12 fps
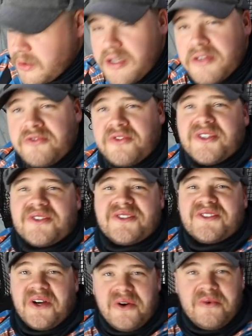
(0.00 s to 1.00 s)
It feels
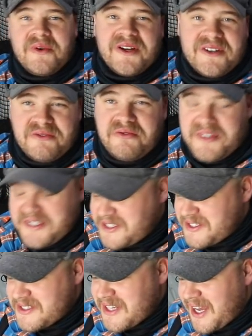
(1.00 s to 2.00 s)
so weird to fish
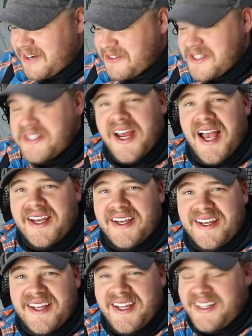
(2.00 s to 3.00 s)
inside of a shack
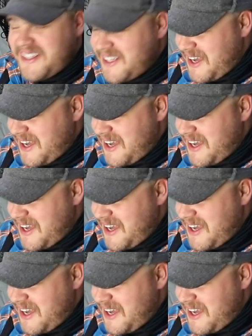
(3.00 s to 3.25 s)
again.